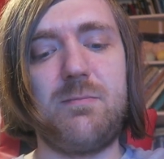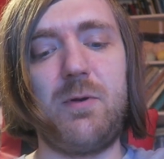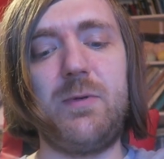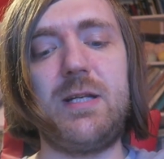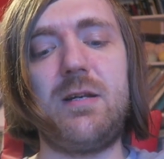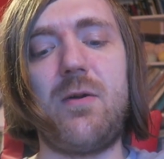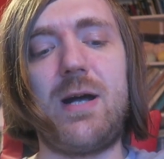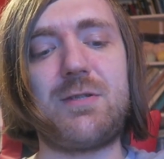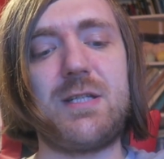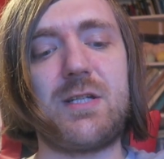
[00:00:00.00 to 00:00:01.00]
but we didn't know
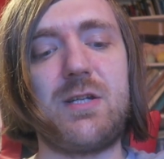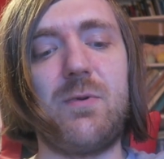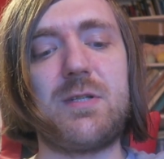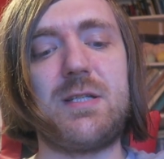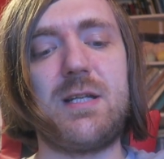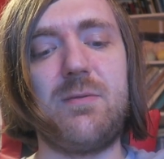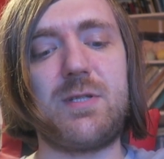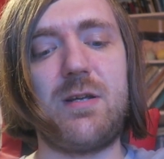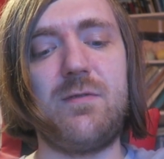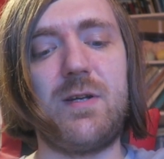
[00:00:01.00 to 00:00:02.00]
how sick she was until it
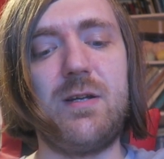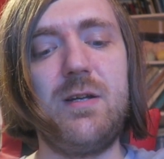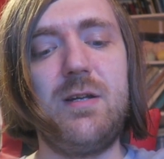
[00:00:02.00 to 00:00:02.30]
was over.